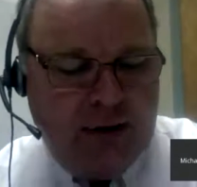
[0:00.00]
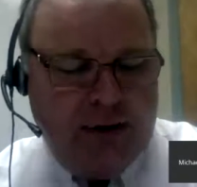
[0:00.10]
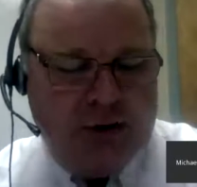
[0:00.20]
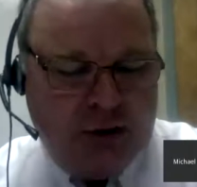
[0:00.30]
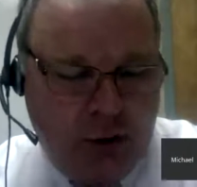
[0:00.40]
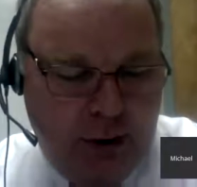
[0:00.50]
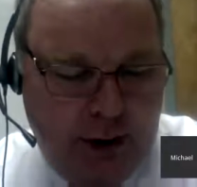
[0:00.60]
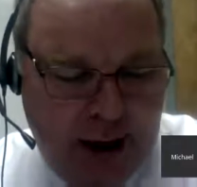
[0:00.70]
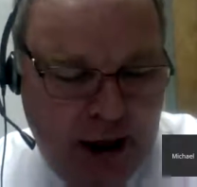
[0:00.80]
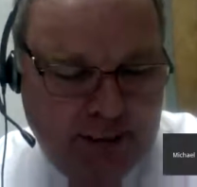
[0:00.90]
destroy
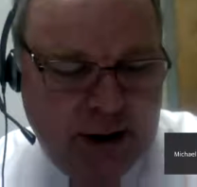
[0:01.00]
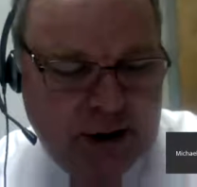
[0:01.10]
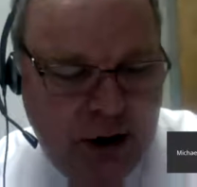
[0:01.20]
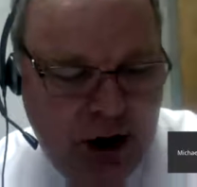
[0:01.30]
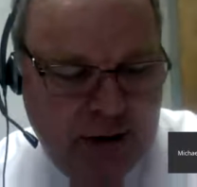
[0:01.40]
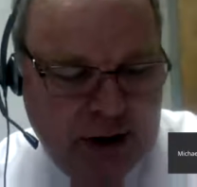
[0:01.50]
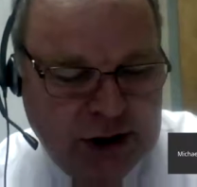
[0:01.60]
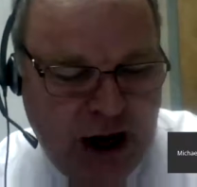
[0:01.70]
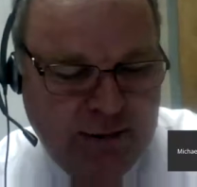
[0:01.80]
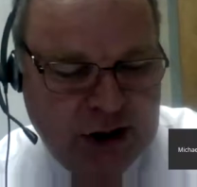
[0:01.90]
him. His army
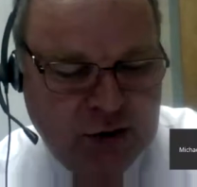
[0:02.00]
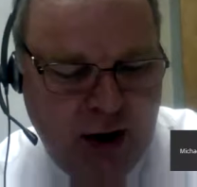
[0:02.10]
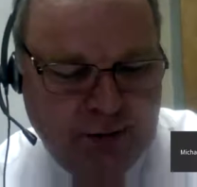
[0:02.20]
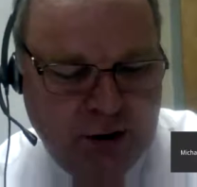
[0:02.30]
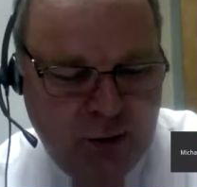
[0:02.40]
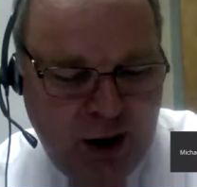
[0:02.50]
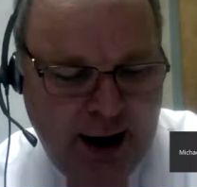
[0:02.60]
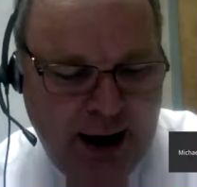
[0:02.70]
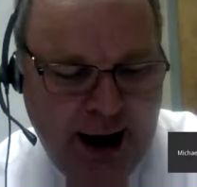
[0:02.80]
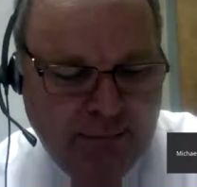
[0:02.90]
shall be swept
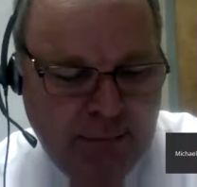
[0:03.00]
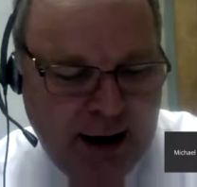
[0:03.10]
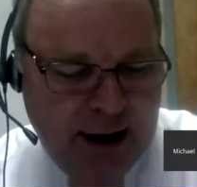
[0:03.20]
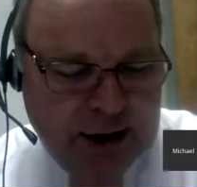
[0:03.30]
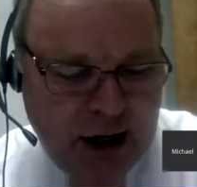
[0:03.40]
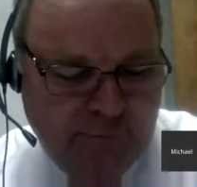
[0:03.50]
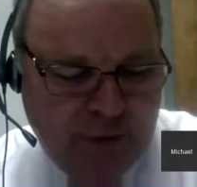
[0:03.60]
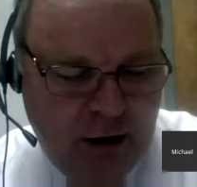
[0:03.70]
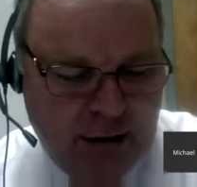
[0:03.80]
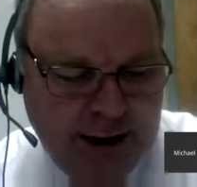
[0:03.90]
away, and many shall
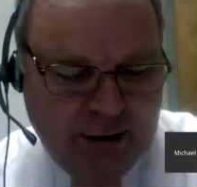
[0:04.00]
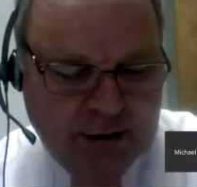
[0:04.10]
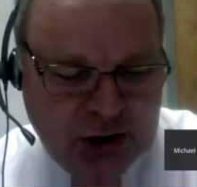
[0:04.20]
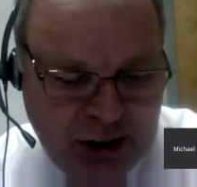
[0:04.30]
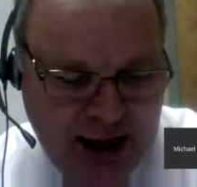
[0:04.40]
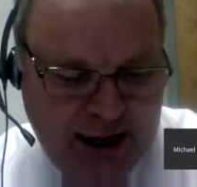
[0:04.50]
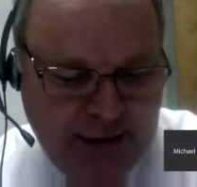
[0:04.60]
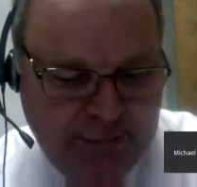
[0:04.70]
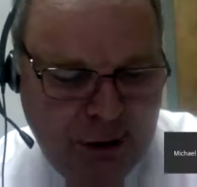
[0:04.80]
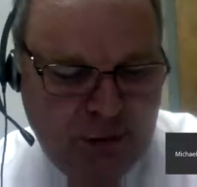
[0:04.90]
fall down
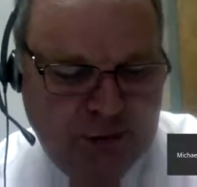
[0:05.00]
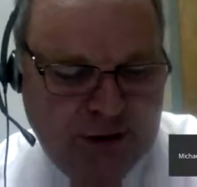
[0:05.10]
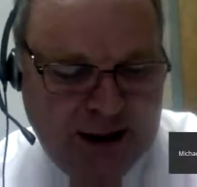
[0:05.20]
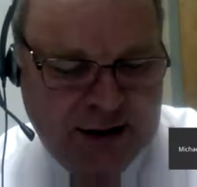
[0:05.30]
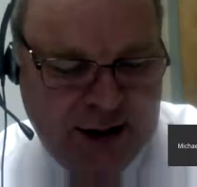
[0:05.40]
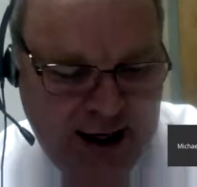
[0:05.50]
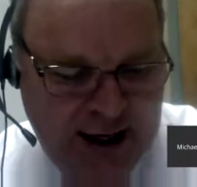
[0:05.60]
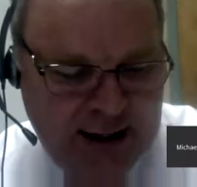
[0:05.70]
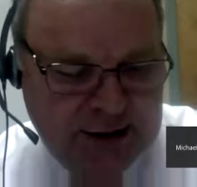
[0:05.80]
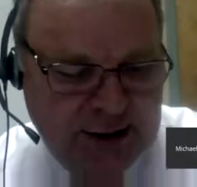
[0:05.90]
slain. Both these
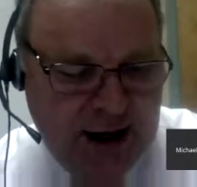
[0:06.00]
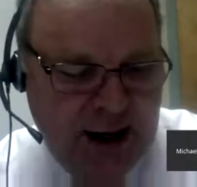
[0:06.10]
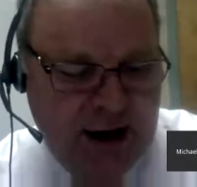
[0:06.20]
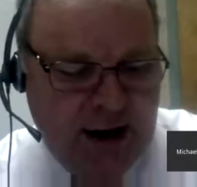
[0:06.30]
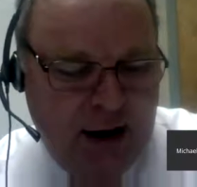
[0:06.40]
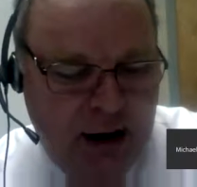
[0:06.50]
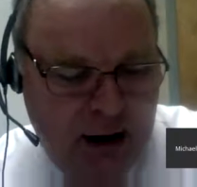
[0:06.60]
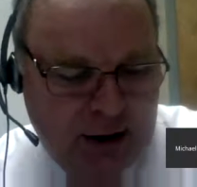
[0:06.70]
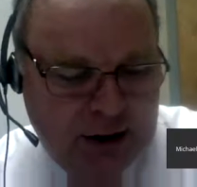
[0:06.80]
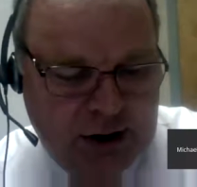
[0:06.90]
kings'
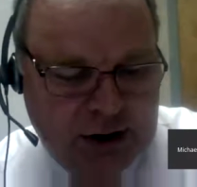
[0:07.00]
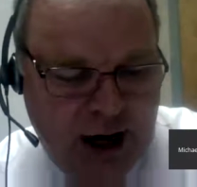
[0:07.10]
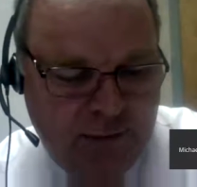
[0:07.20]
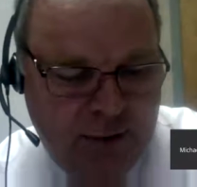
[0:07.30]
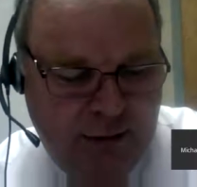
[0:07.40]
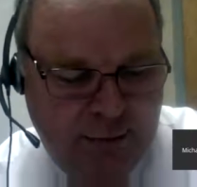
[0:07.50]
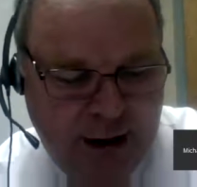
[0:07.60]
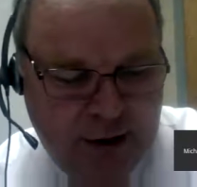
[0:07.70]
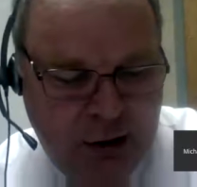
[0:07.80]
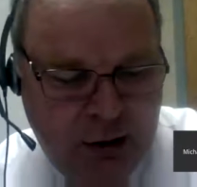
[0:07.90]
hearts shall be
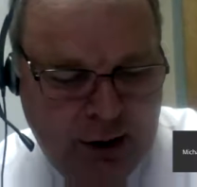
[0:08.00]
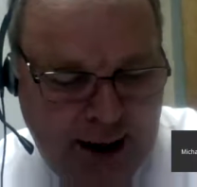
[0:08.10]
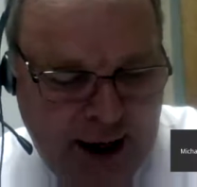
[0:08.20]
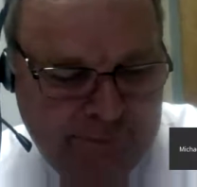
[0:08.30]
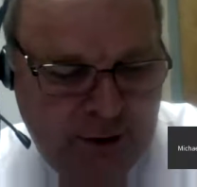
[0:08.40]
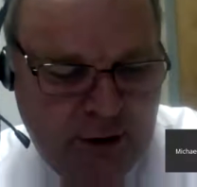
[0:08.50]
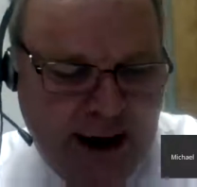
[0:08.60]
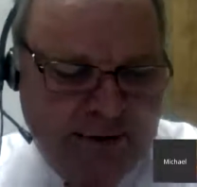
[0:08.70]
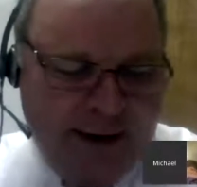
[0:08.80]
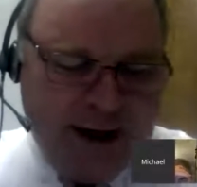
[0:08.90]
bent on evil,
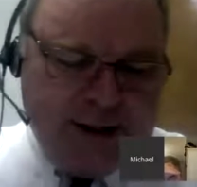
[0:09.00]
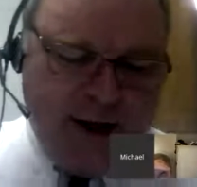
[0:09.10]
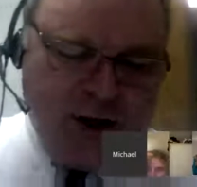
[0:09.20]
and they shall